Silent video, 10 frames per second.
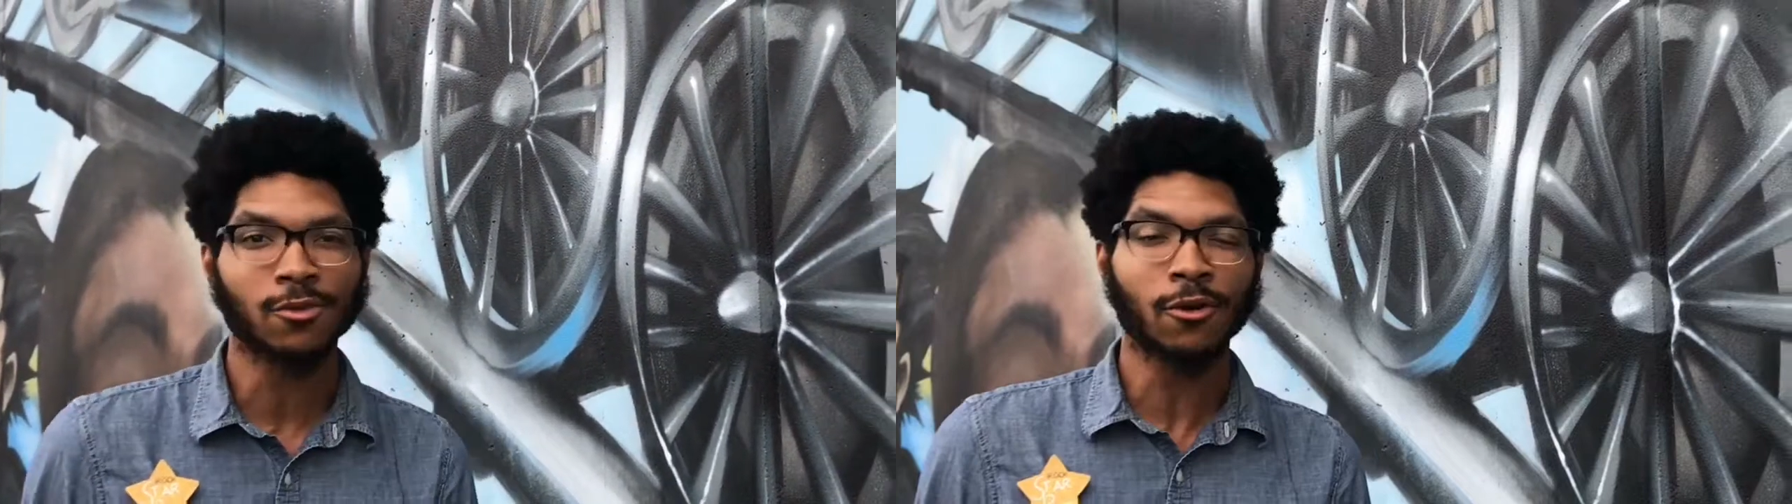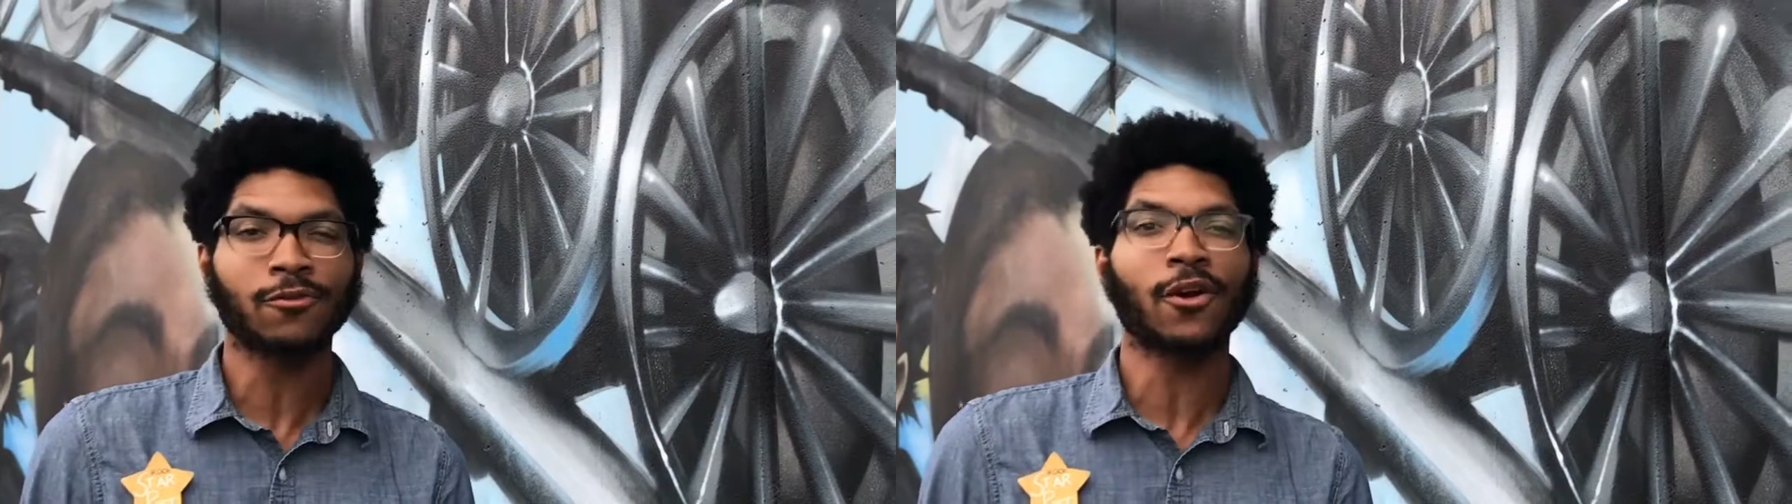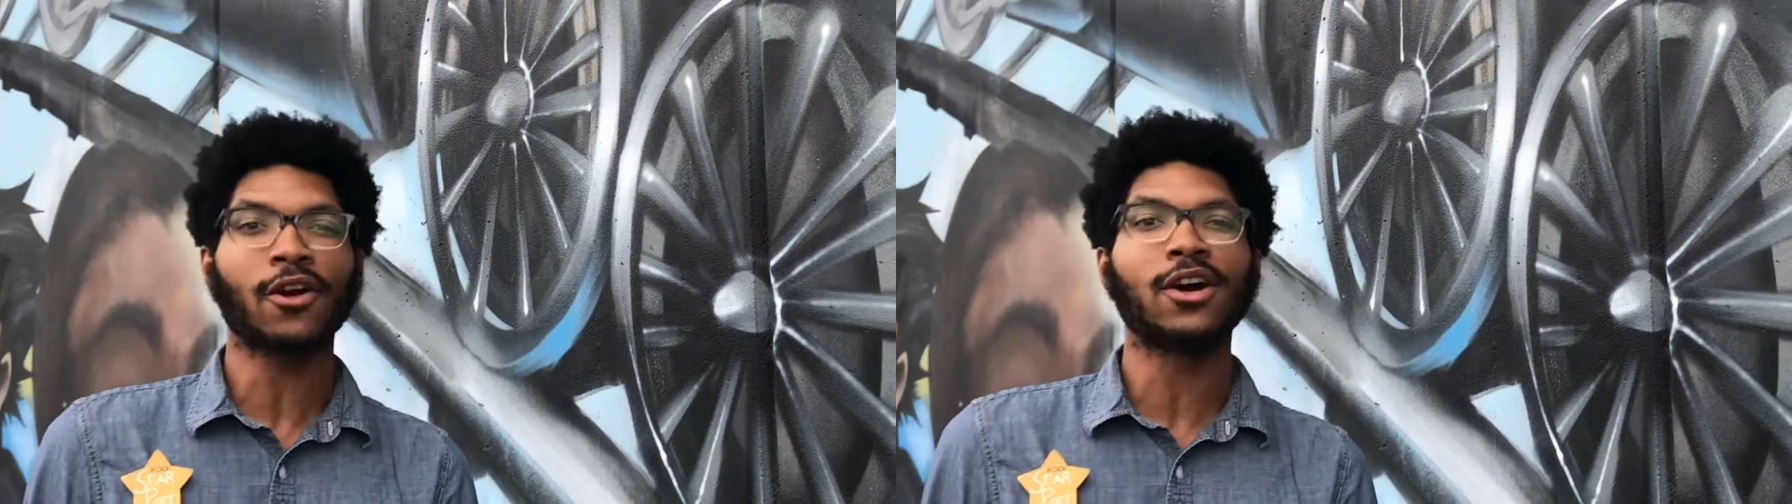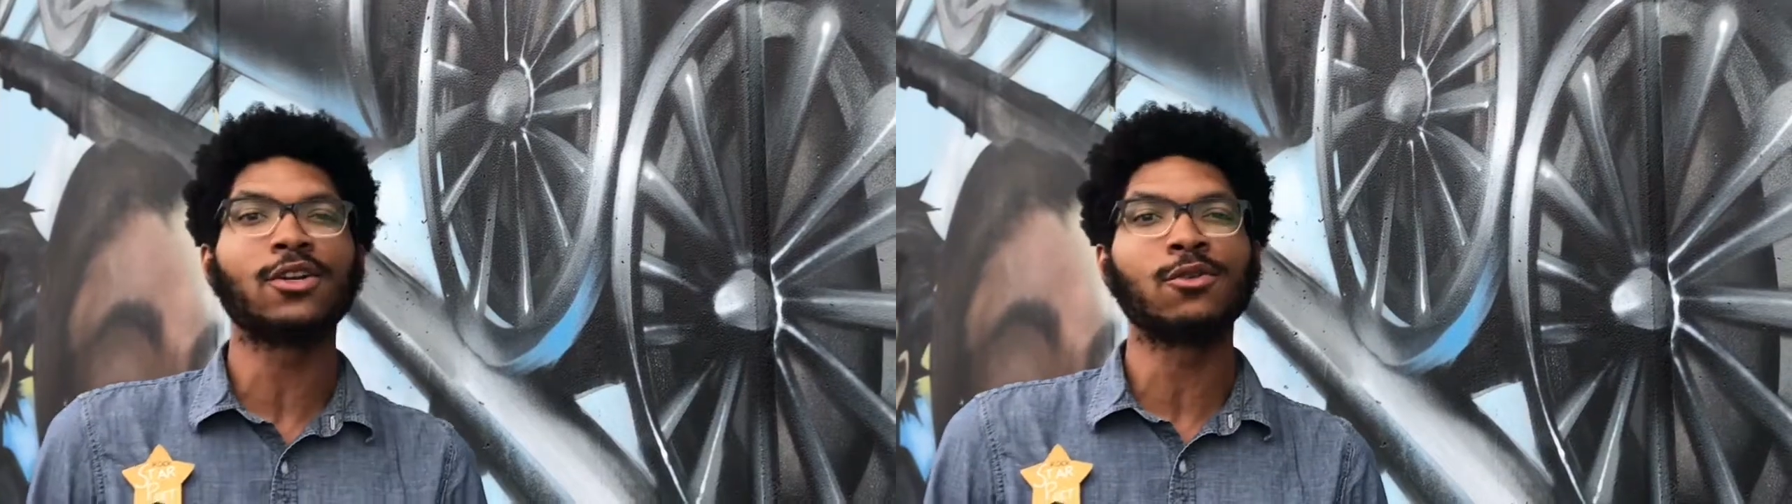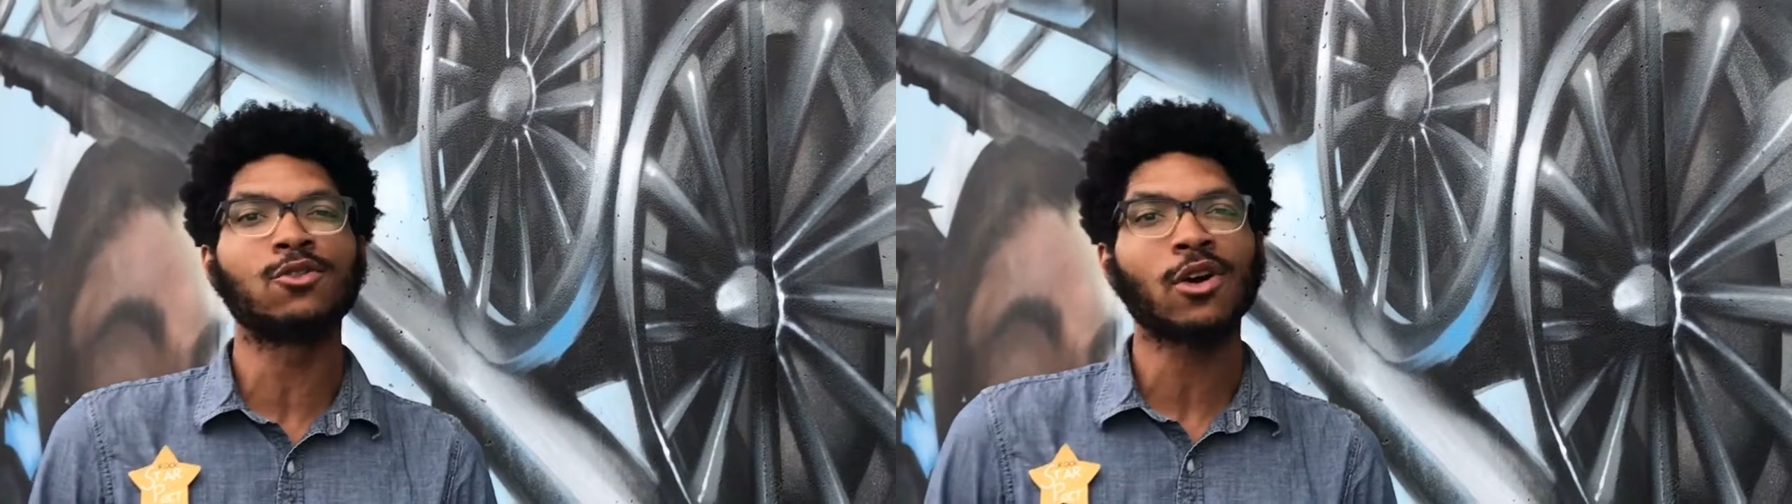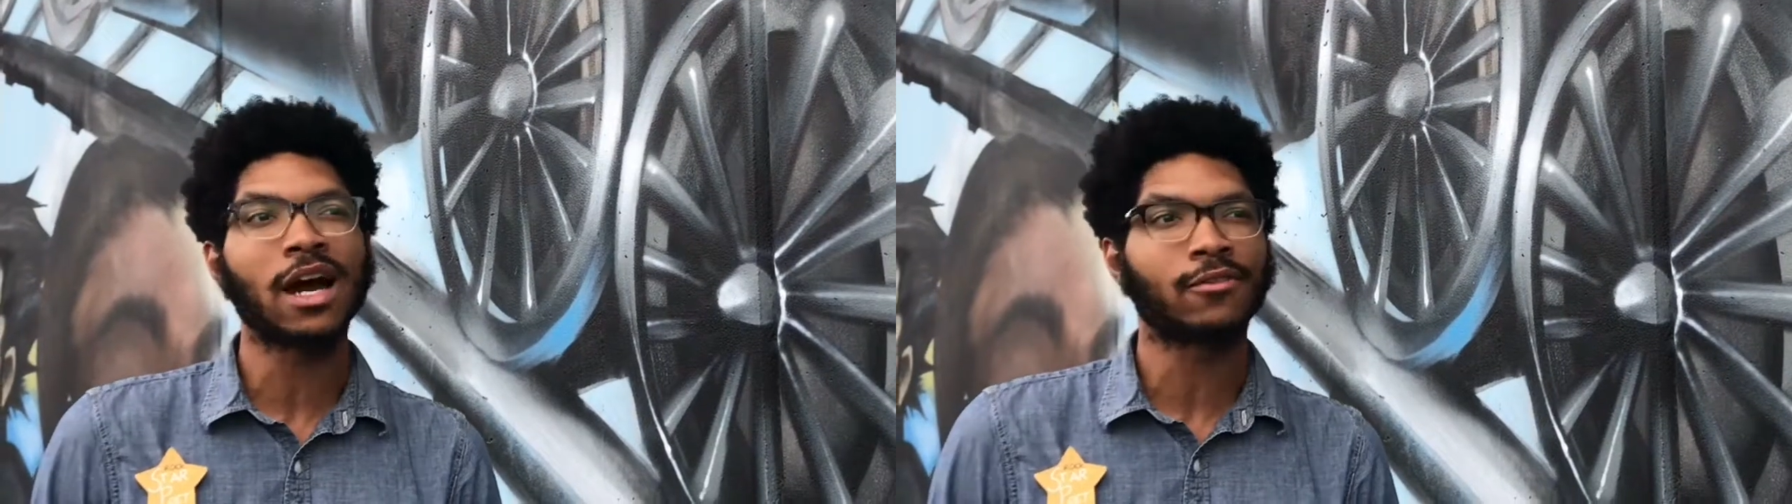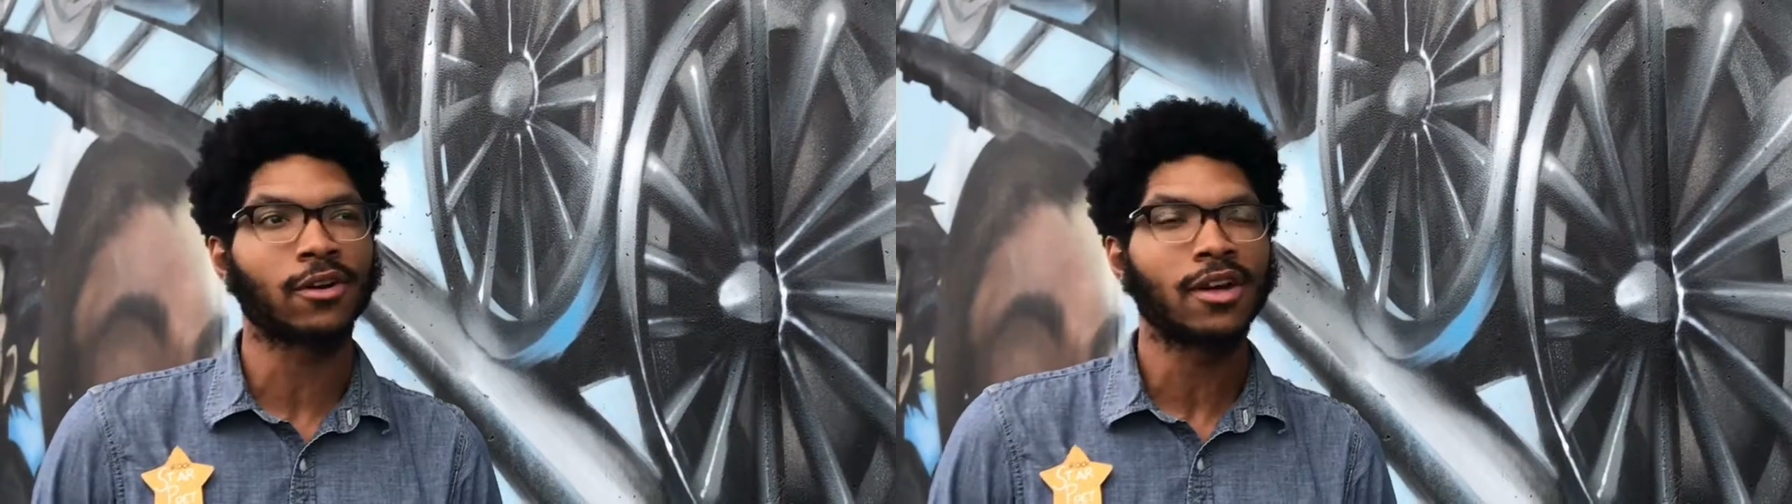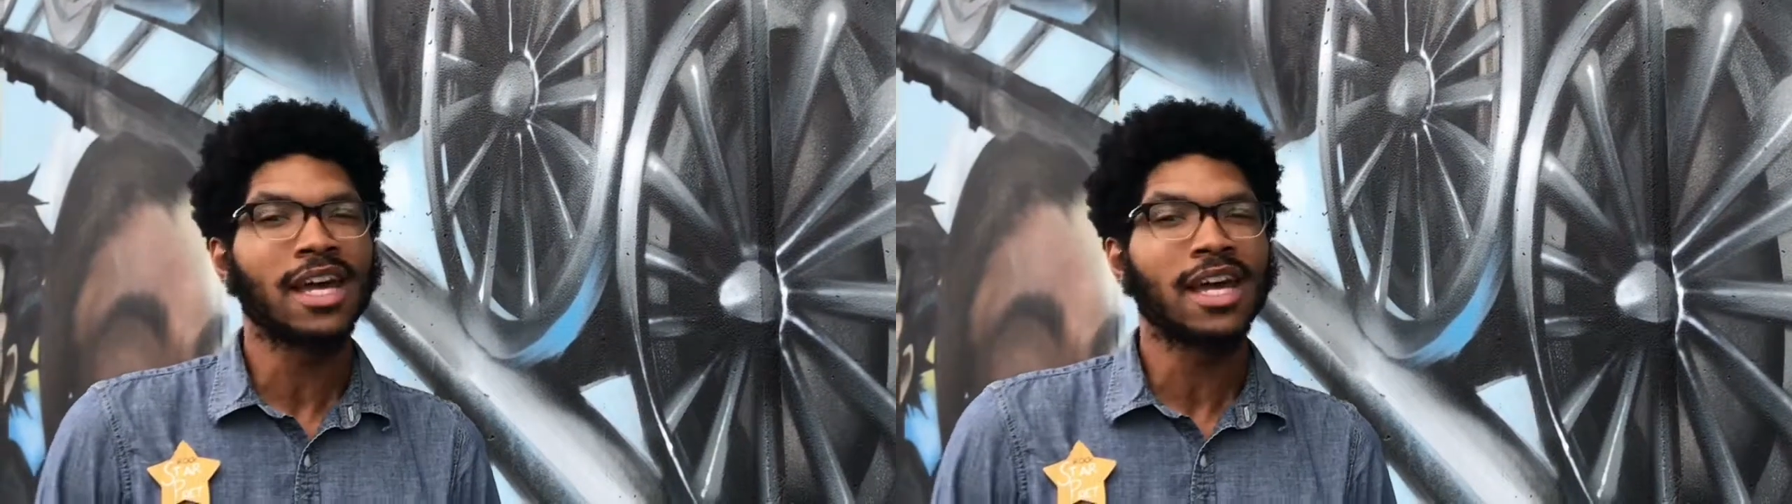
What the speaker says: to refer a new driver.